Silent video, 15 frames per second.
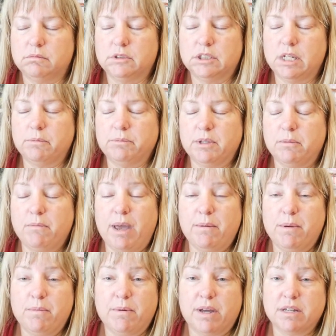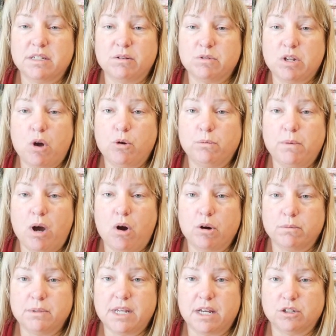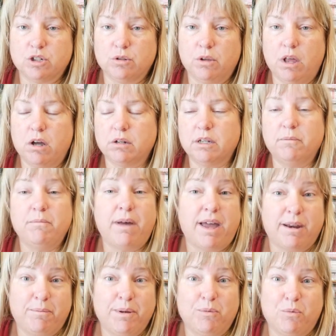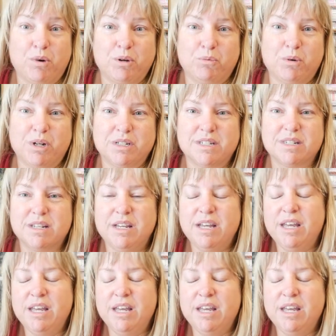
something, maybe because I was holding my arms out too long. It might have been what it was.